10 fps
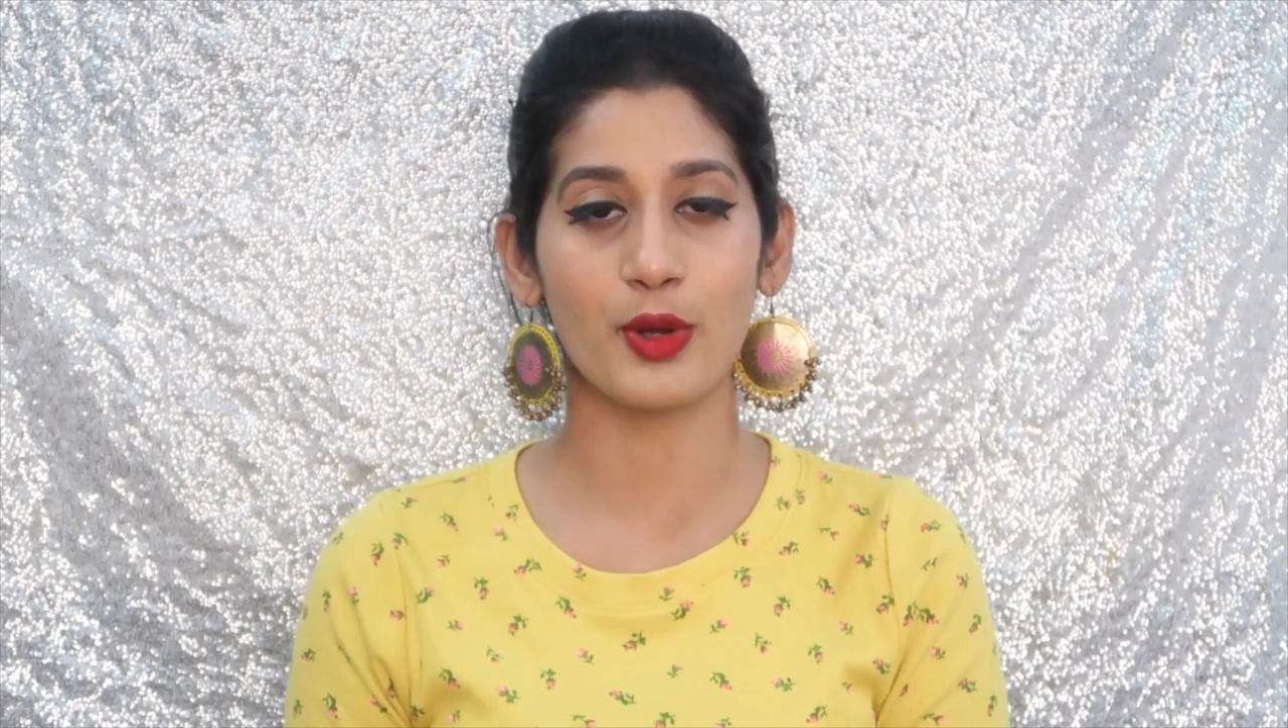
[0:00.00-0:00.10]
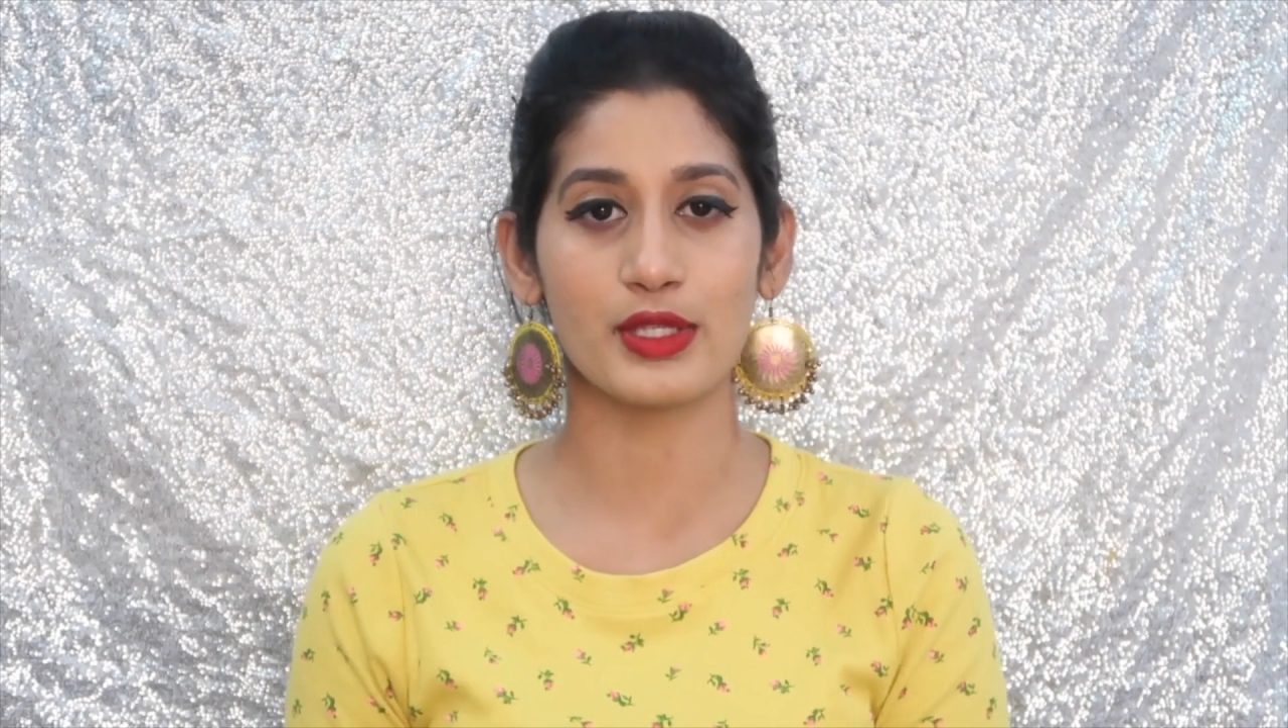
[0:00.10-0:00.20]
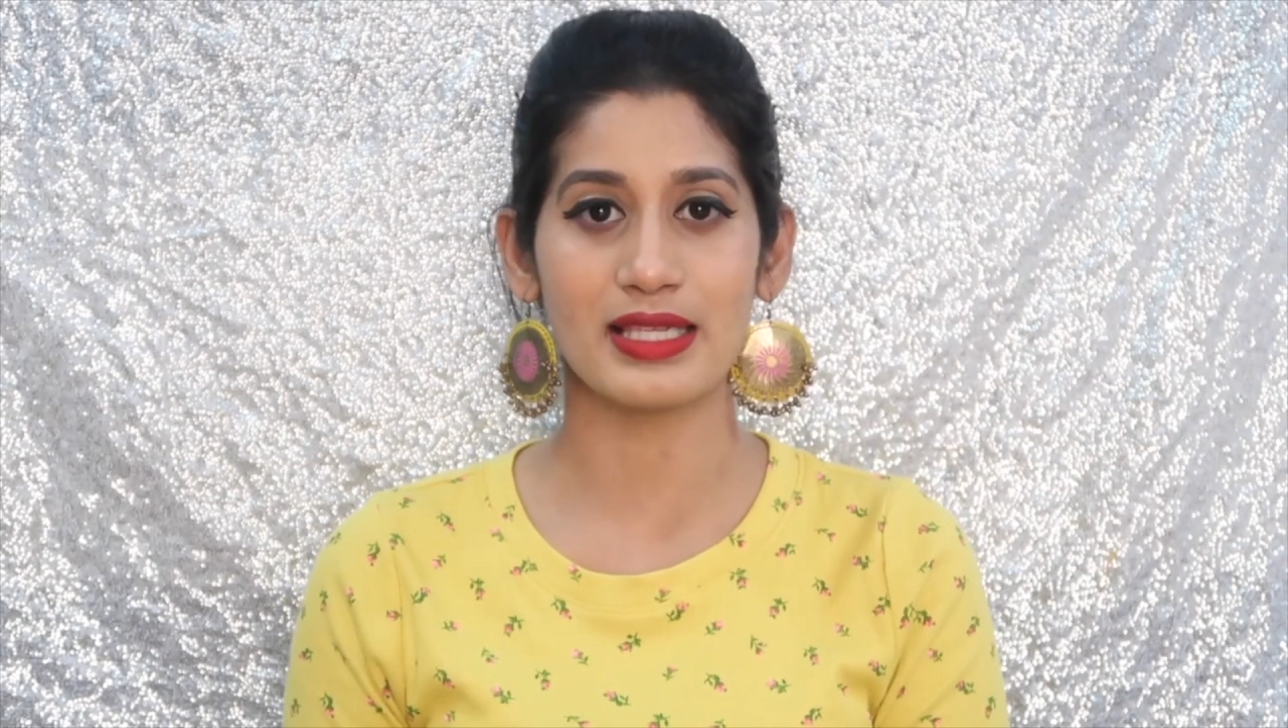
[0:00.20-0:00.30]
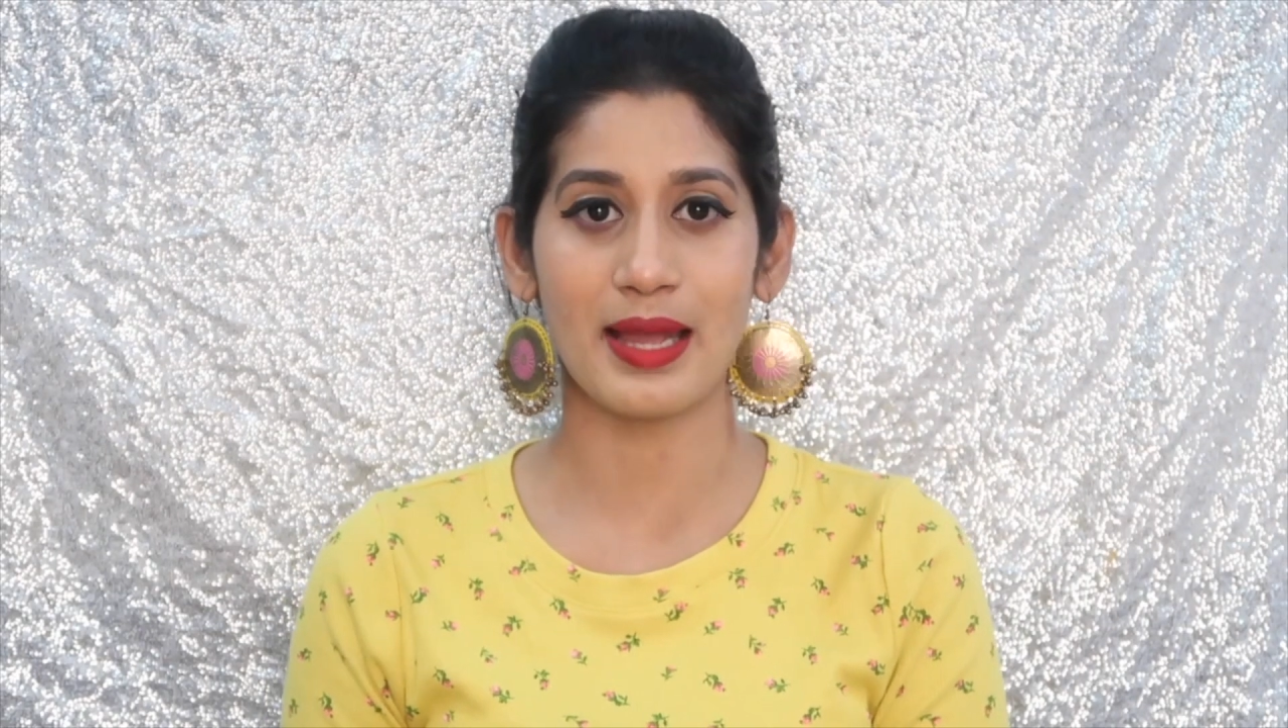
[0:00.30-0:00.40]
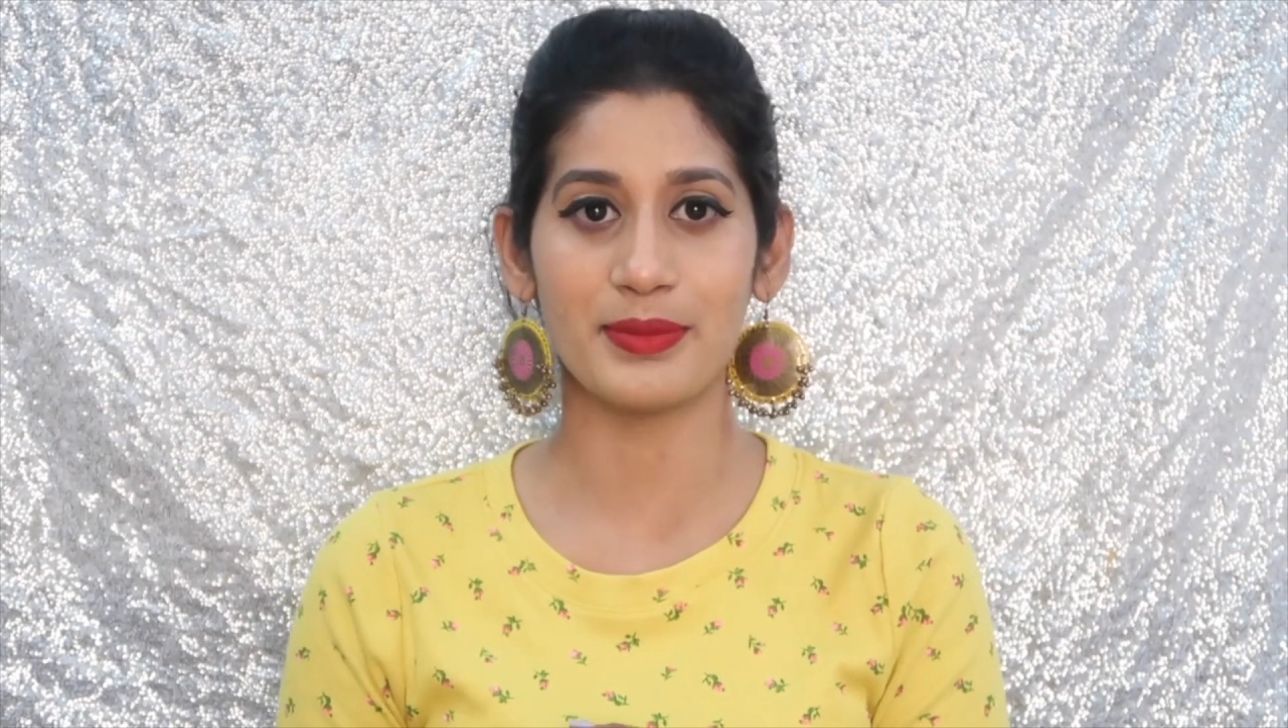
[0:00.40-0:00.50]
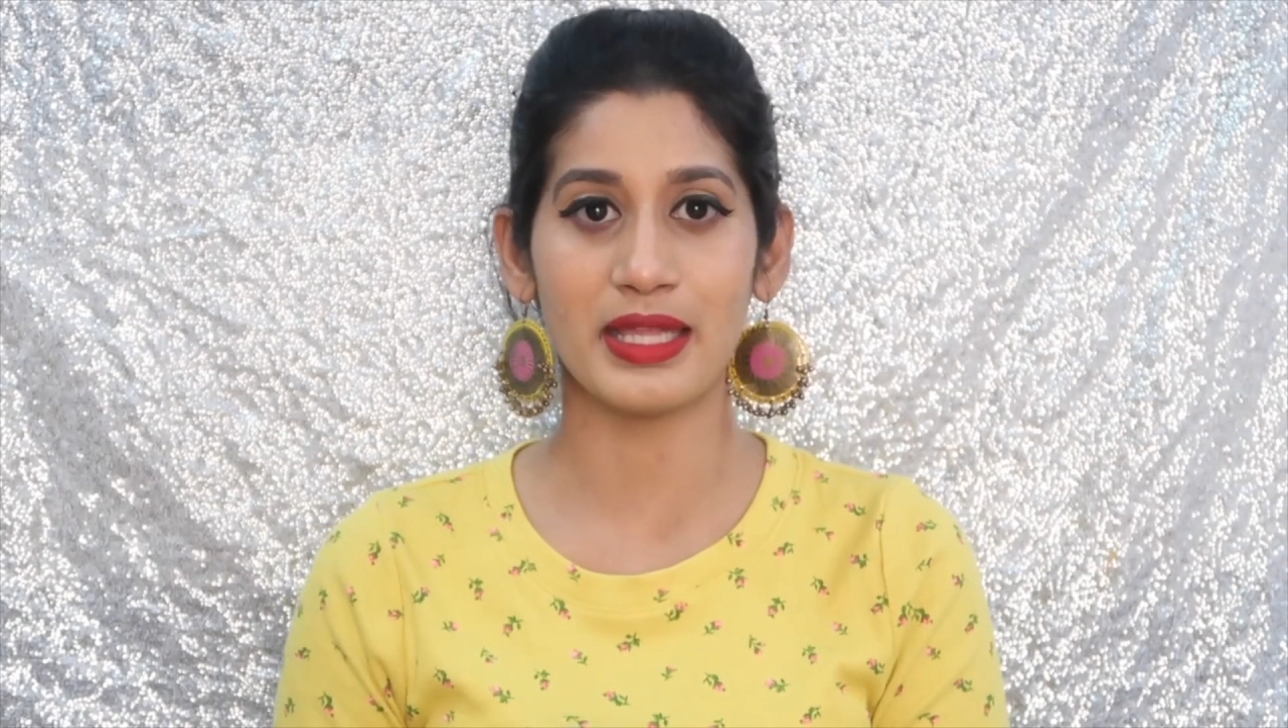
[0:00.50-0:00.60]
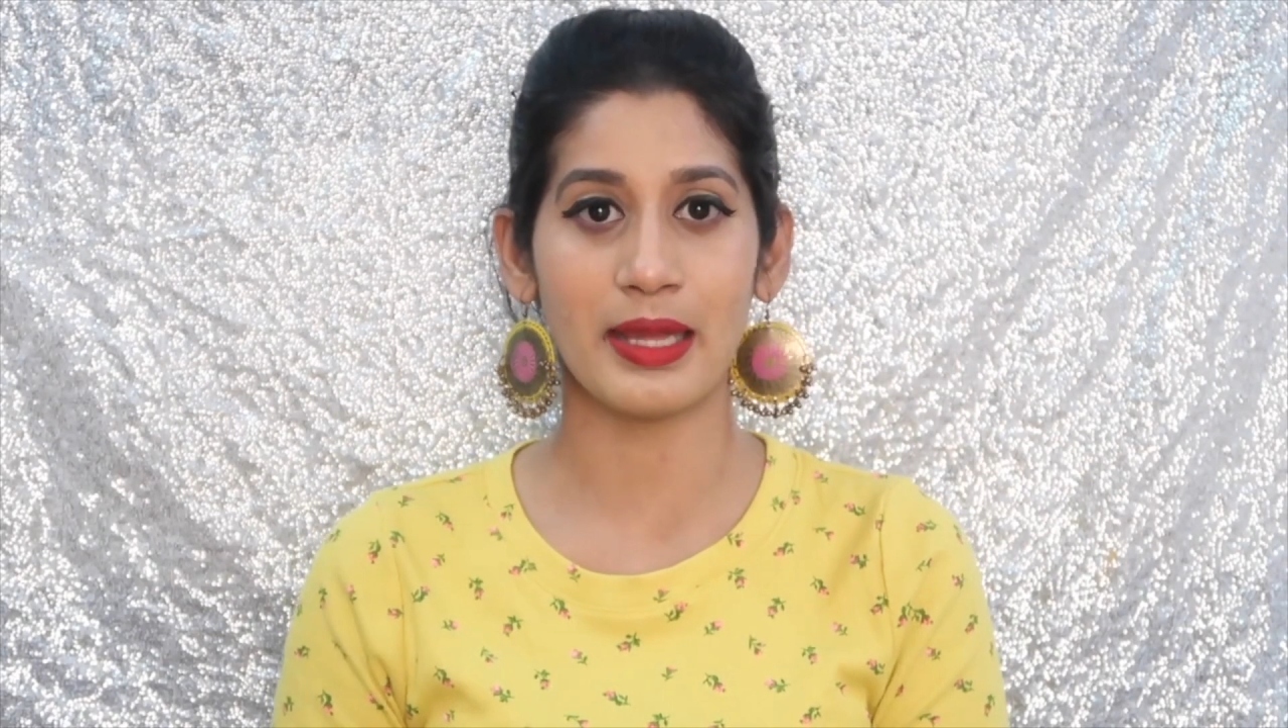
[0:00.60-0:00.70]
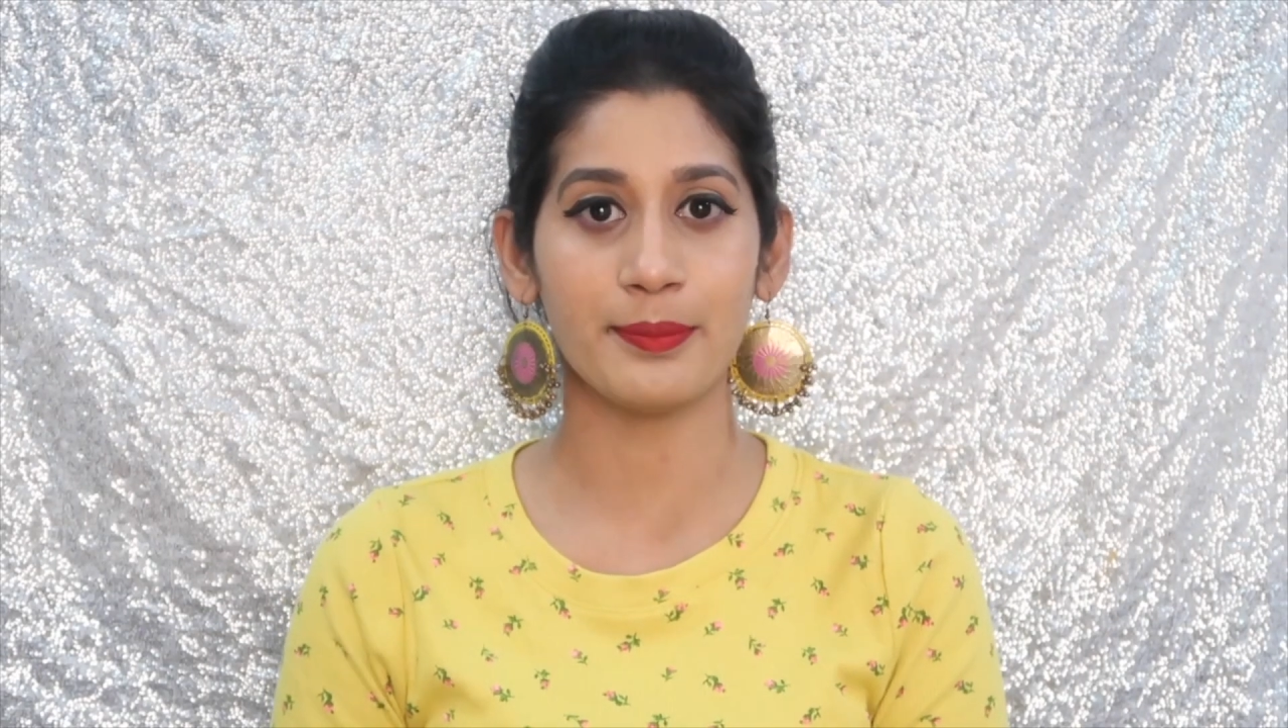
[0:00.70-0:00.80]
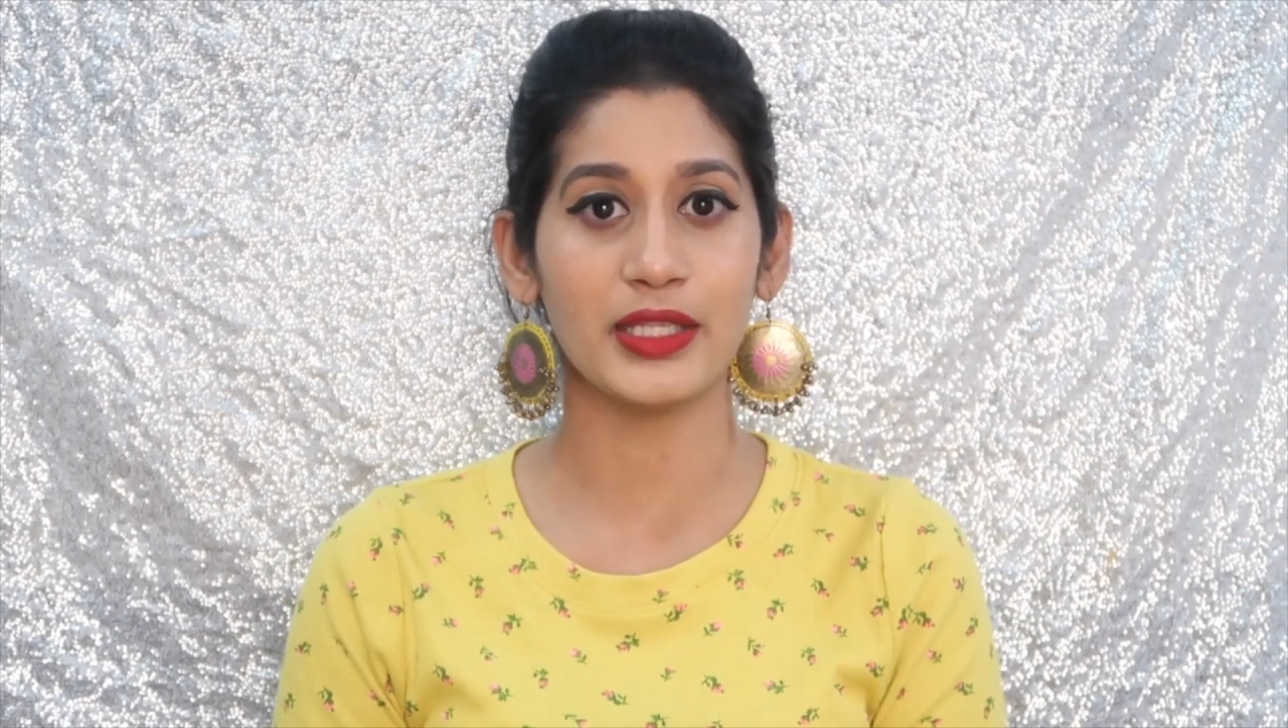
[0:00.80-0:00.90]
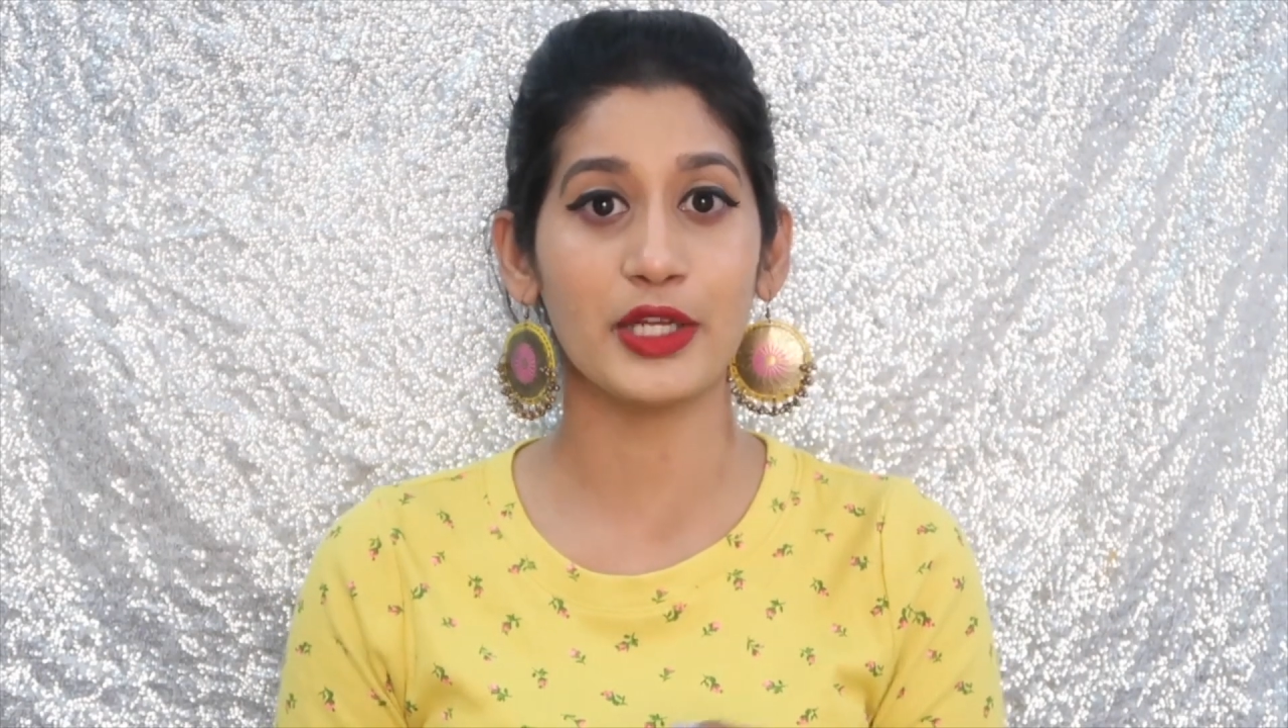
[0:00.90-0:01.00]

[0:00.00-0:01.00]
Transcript: WhatsApp them.